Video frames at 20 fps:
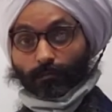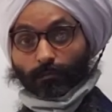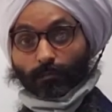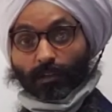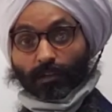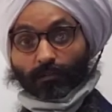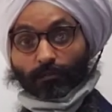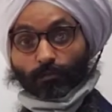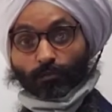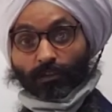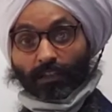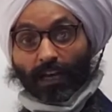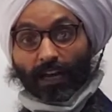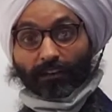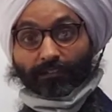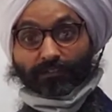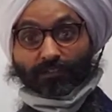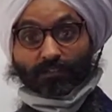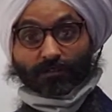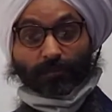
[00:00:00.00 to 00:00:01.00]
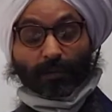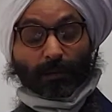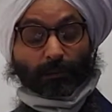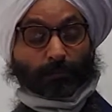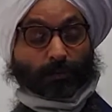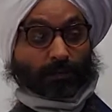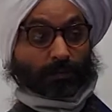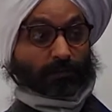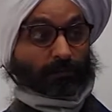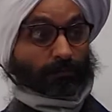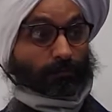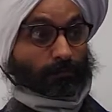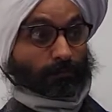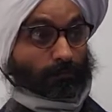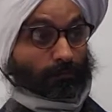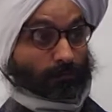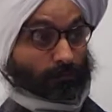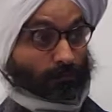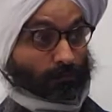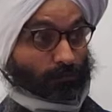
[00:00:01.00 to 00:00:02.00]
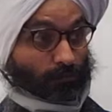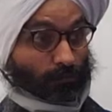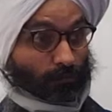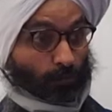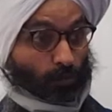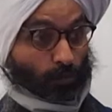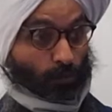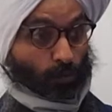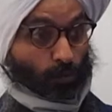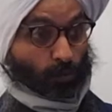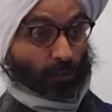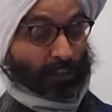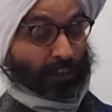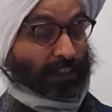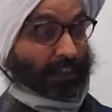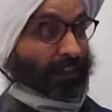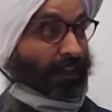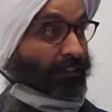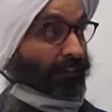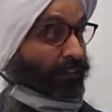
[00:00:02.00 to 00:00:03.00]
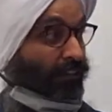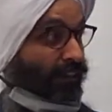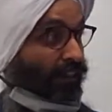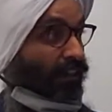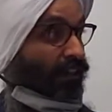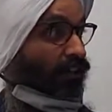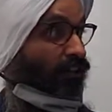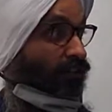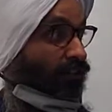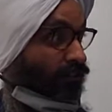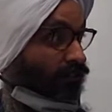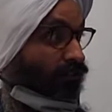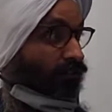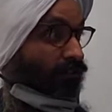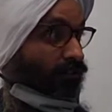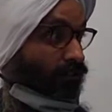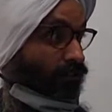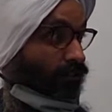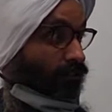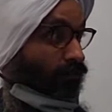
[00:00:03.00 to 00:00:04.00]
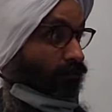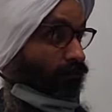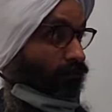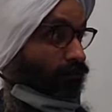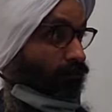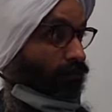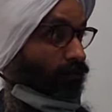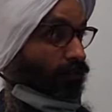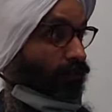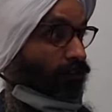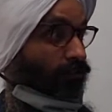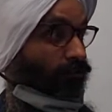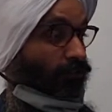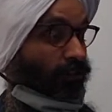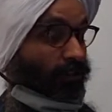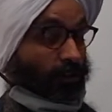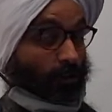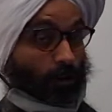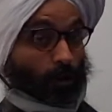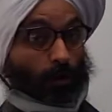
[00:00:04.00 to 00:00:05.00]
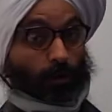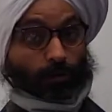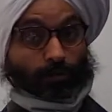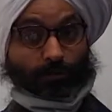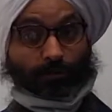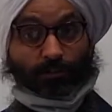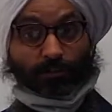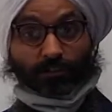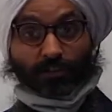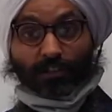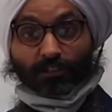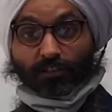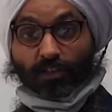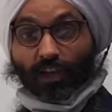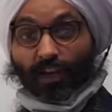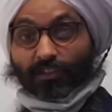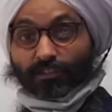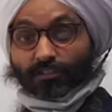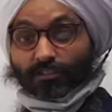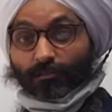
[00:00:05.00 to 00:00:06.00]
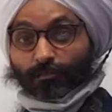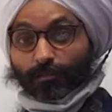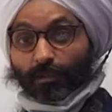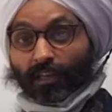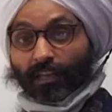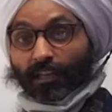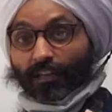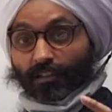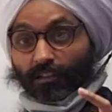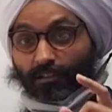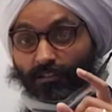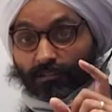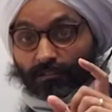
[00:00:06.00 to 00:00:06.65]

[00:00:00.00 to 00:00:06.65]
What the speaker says: But we have to remember, we and they are different. The coach that tries to make